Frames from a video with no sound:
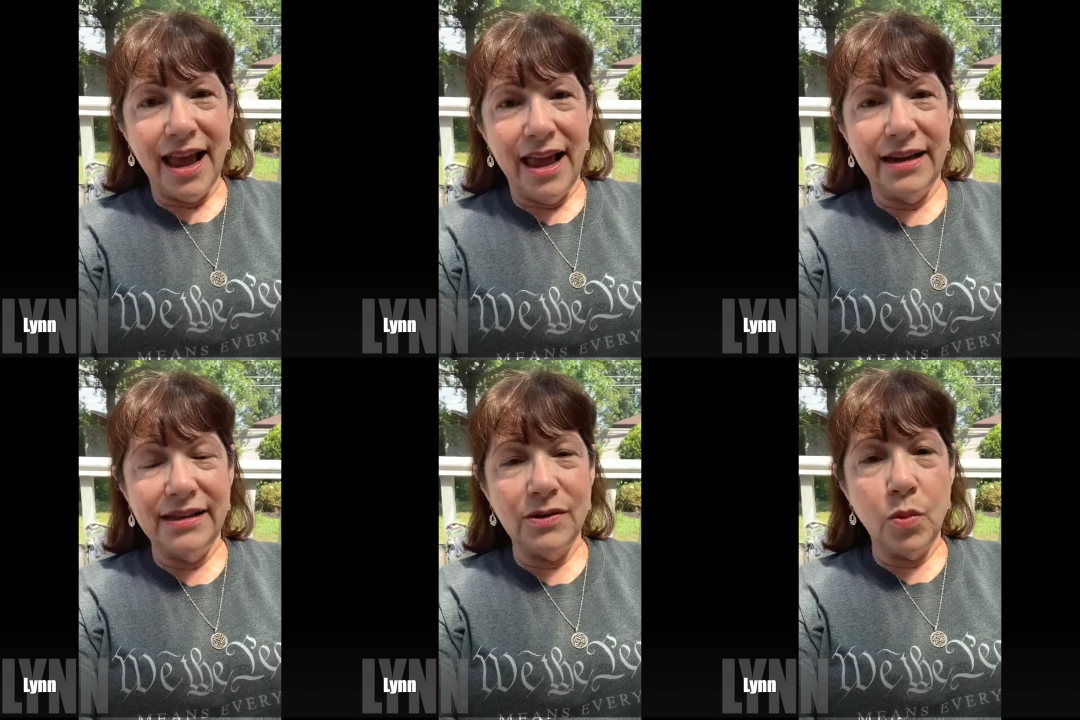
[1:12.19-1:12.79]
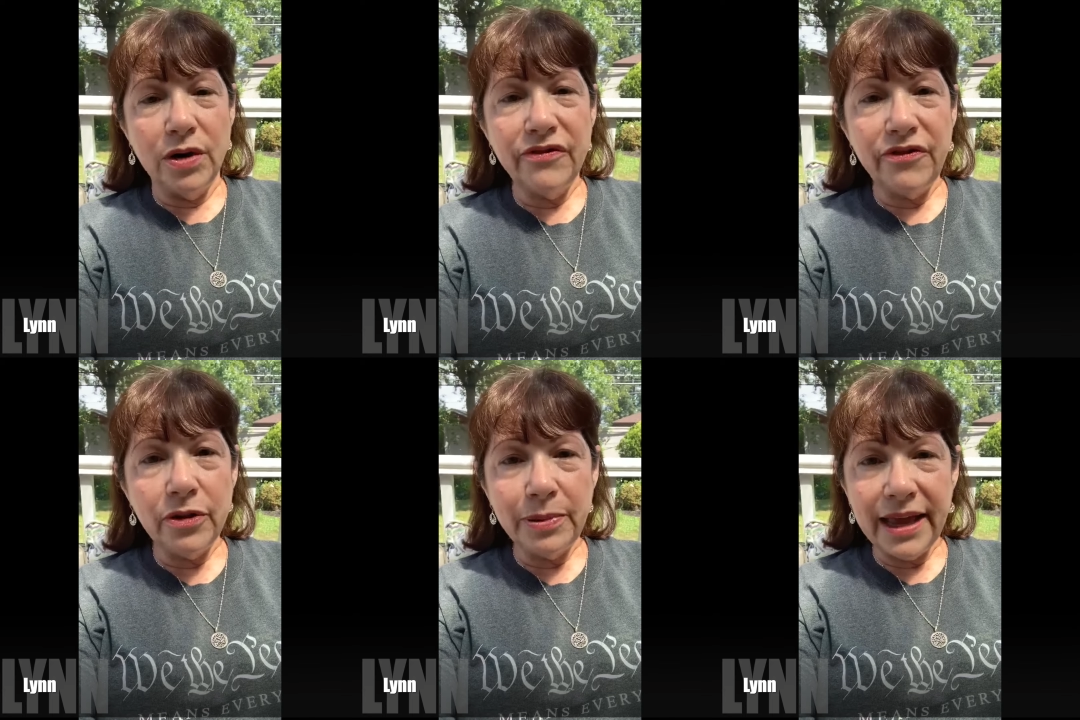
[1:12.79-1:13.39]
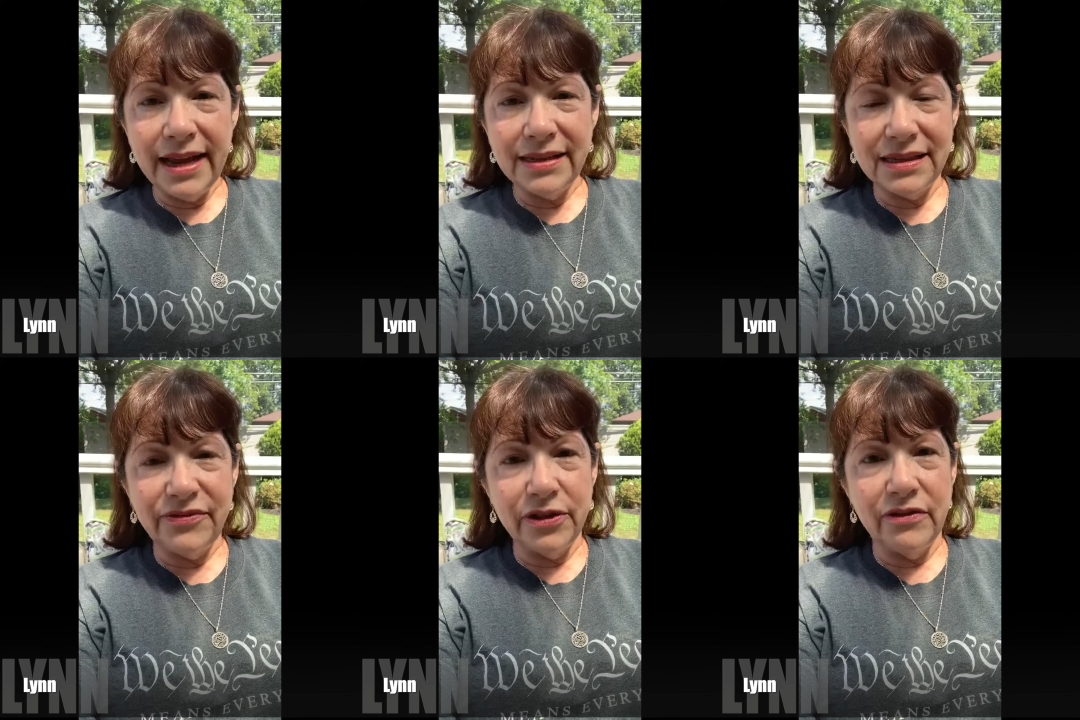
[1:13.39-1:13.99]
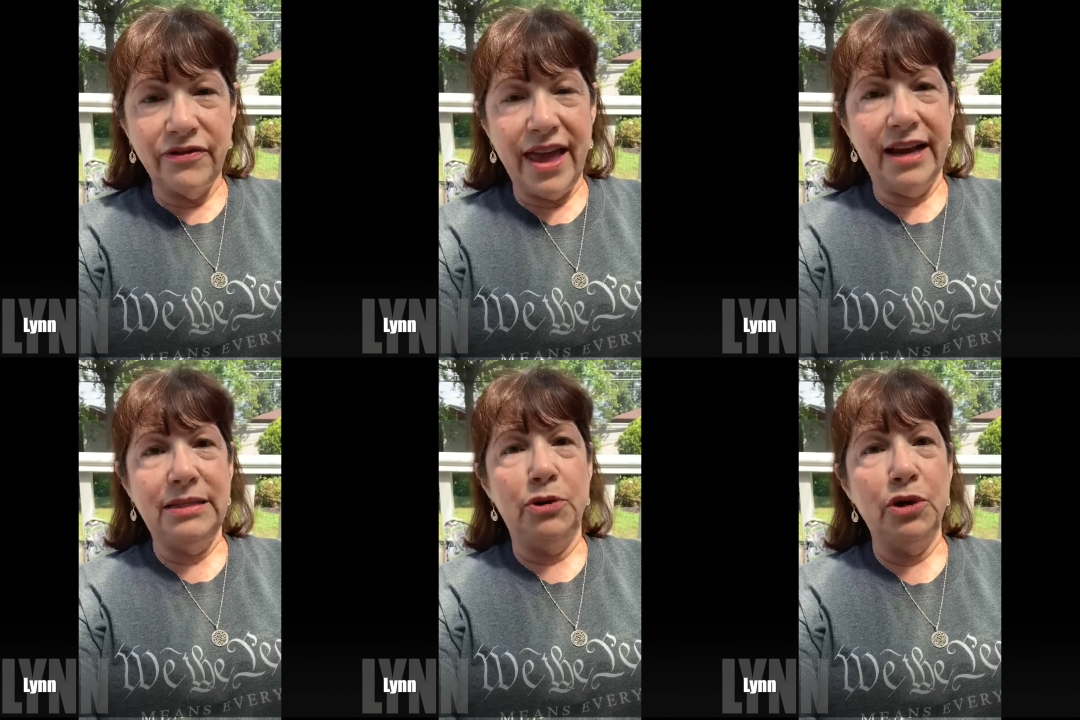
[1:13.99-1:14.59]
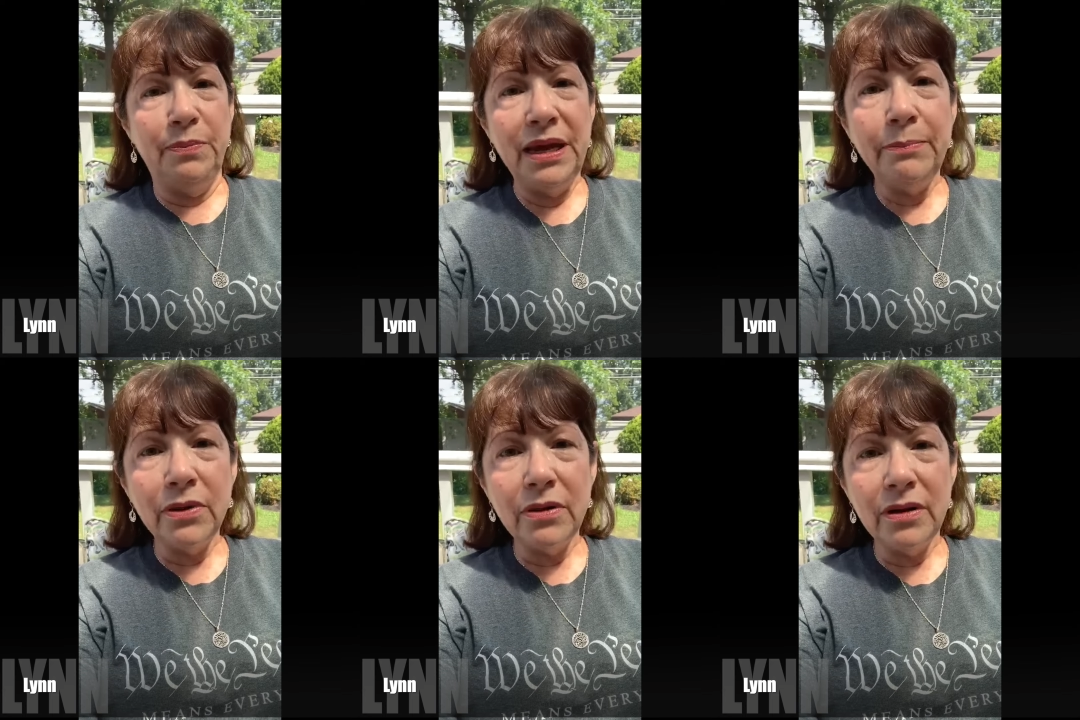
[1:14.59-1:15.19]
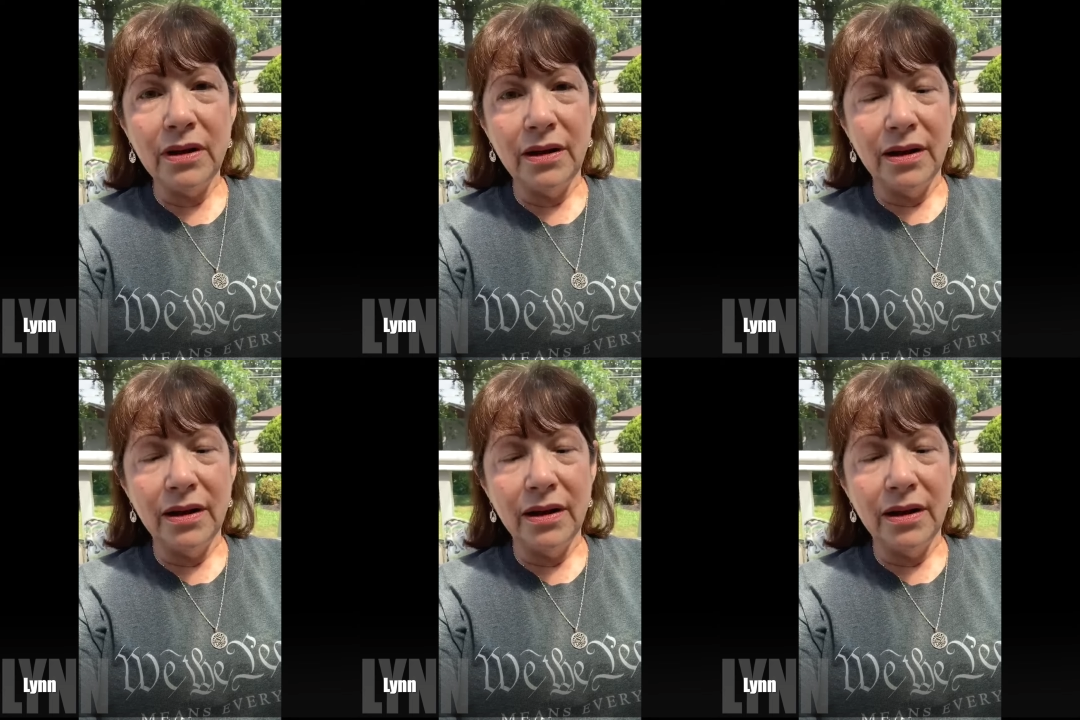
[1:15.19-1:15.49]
It is a wonderful place full of expert people.